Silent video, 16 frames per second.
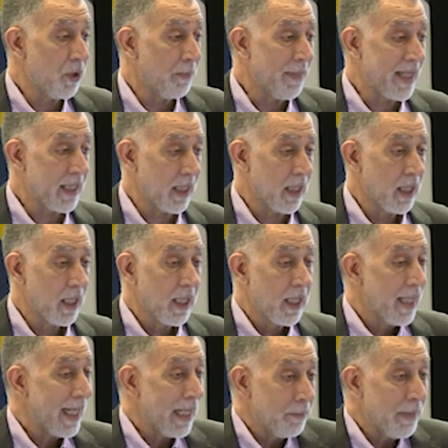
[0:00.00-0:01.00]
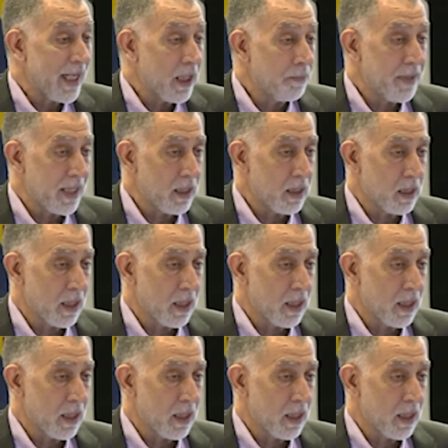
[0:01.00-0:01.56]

Many. In my opinion,